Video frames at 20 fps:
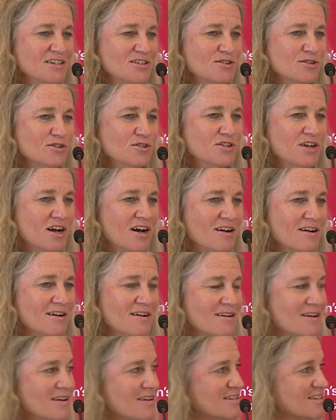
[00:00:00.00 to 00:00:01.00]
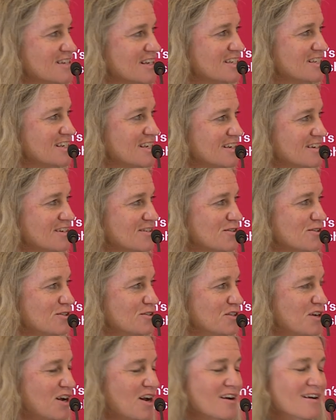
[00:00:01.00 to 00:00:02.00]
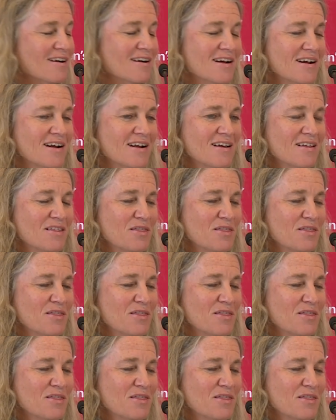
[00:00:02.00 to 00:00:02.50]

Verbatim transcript: year old daughter and a 16 year old daughter and a